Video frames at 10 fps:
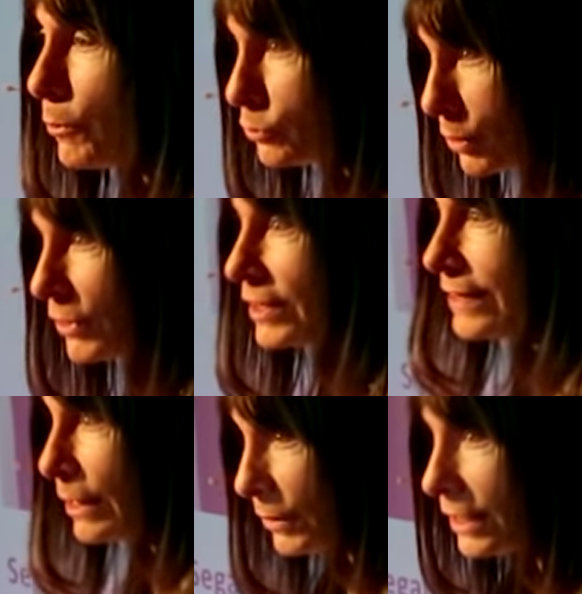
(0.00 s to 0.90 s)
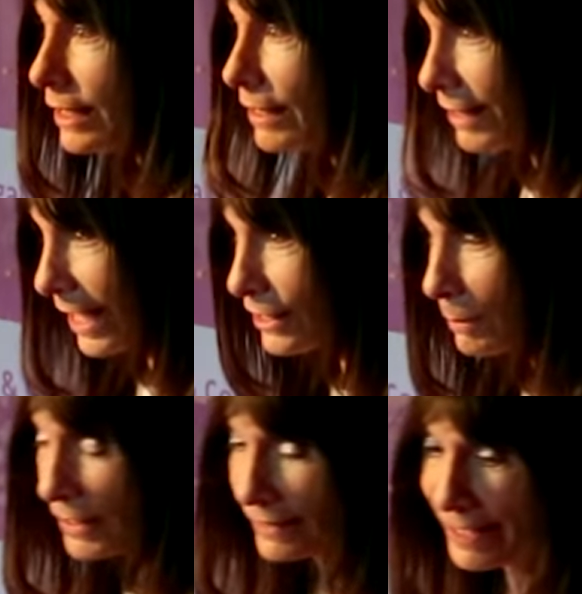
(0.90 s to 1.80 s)
was worried that they would end
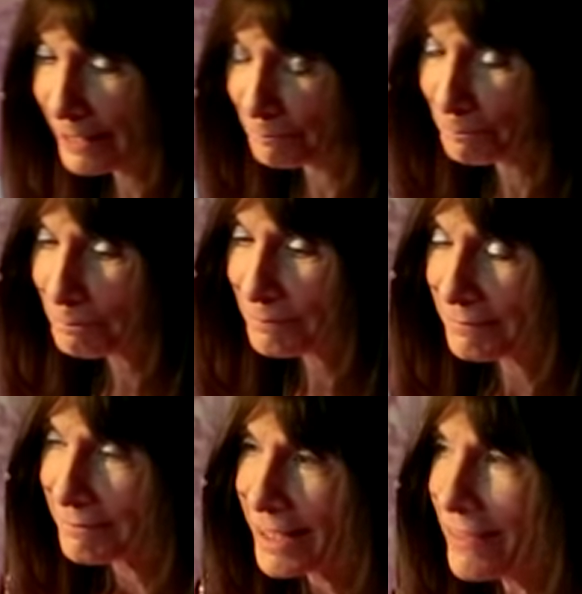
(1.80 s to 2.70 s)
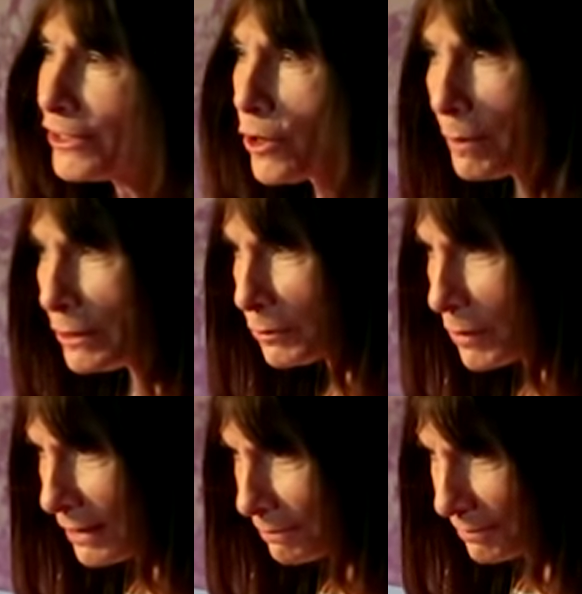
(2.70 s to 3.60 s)
up like that, and then nobody would
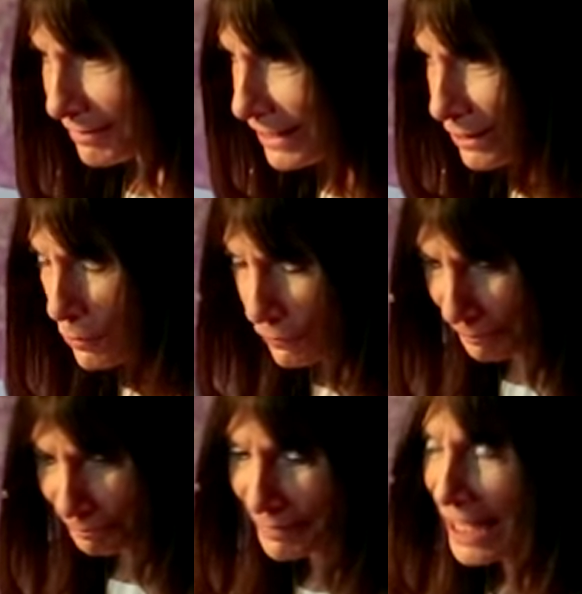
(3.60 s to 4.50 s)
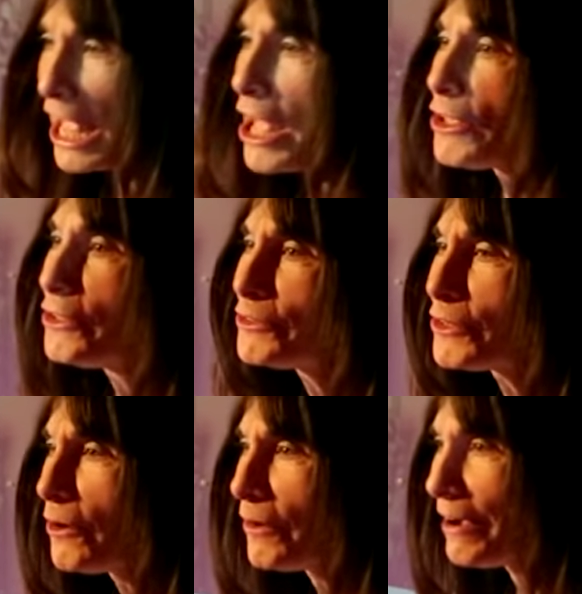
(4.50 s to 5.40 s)
want to see the movie.
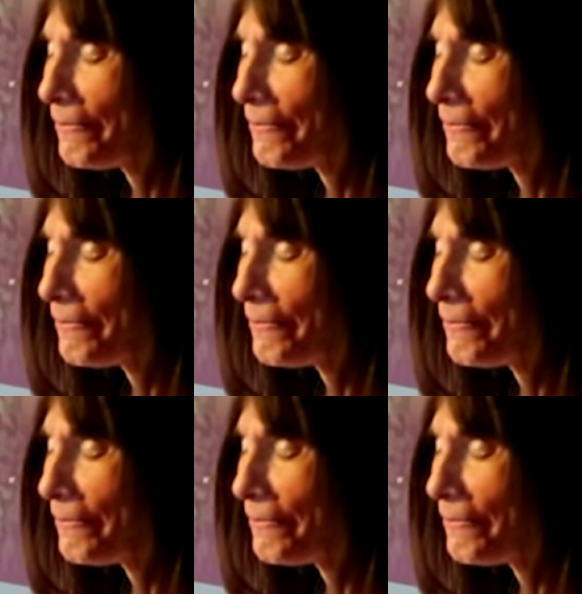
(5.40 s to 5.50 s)
So,